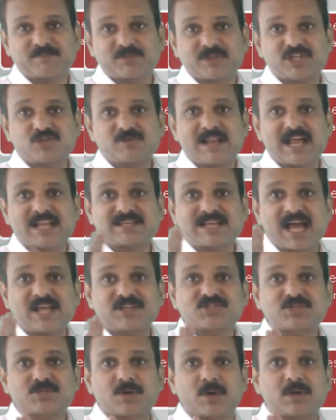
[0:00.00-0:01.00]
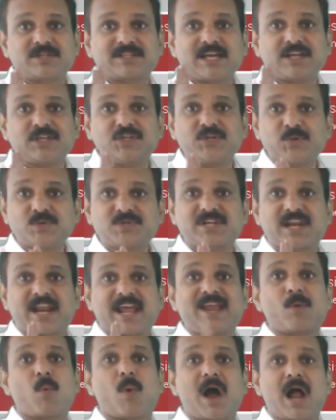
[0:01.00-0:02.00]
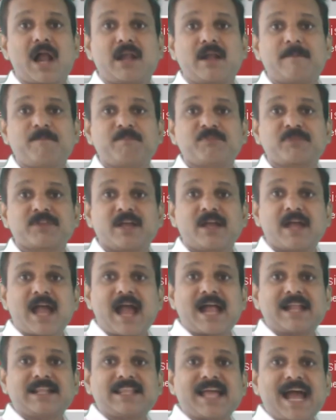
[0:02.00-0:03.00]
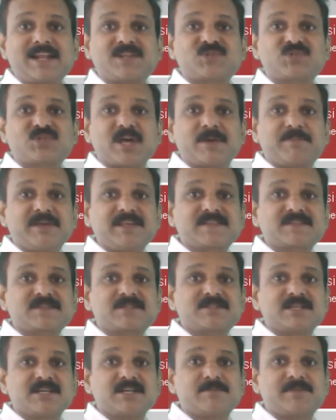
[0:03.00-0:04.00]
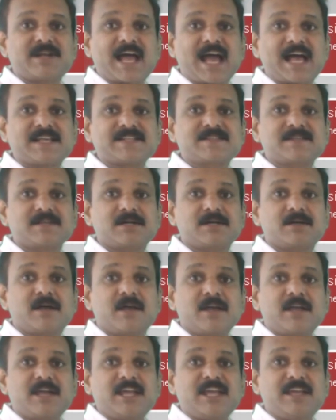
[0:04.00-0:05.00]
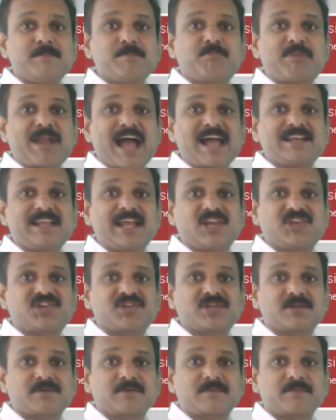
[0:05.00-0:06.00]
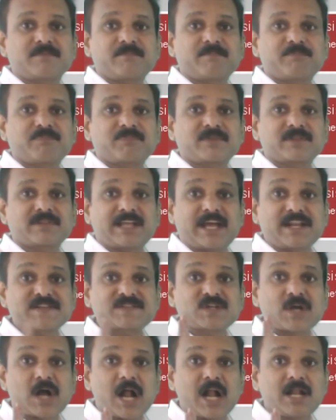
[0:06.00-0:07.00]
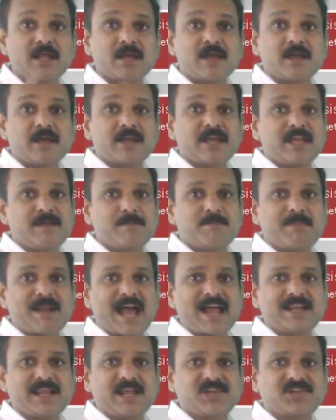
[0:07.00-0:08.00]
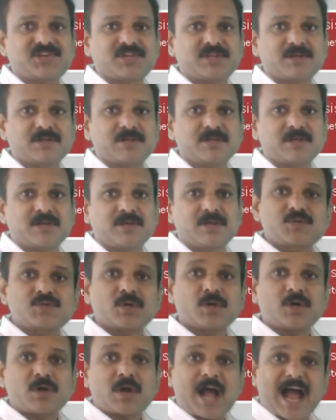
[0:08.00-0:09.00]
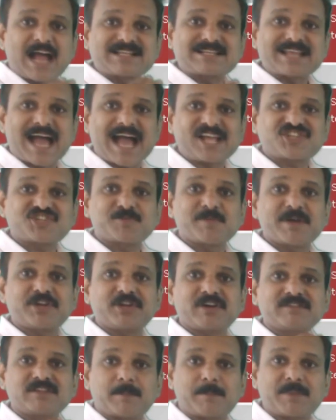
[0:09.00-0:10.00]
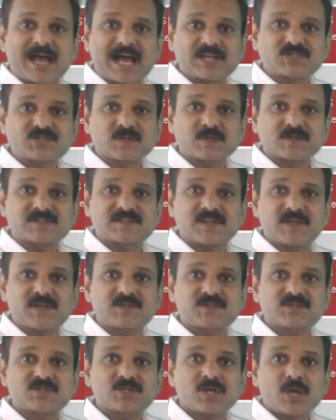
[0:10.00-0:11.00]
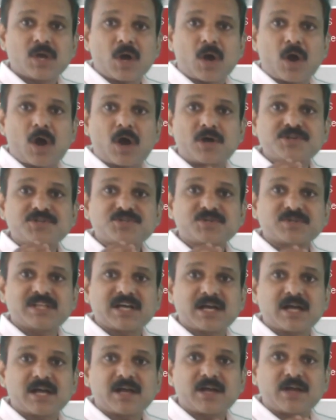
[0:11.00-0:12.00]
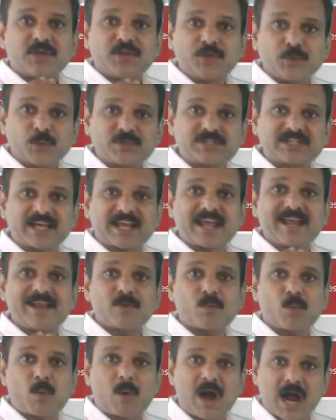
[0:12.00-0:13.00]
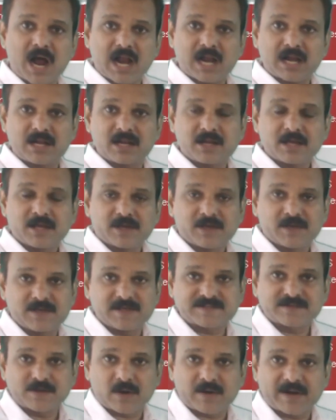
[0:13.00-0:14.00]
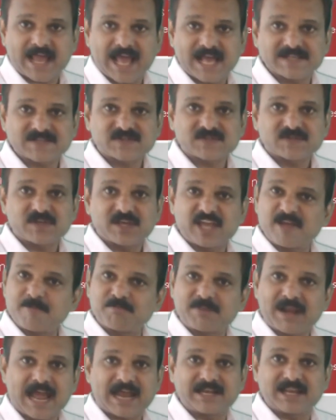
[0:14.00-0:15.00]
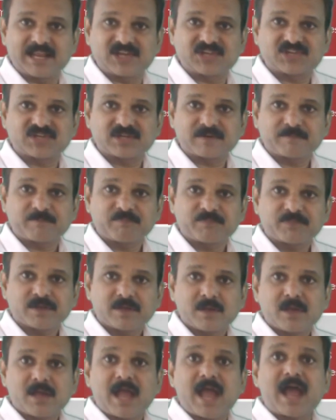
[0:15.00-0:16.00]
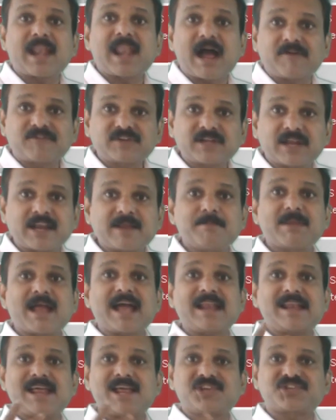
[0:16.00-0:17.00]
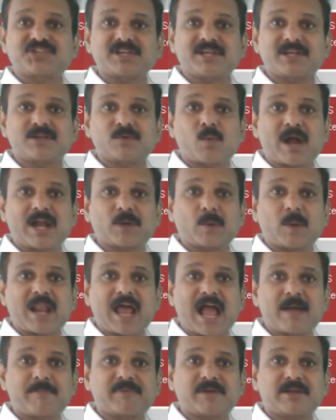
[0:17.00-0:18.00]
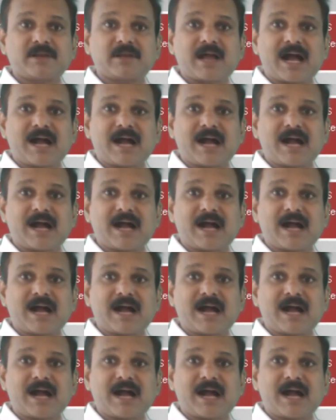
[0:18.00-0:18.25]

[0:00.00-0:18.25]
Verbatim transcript: It will attach on the uterine wall and that step is termed as uh, implantation. That is called implantation. So attachment of the blastocyst onto the uterine wall is known as implantation. And after implantation, what will happen?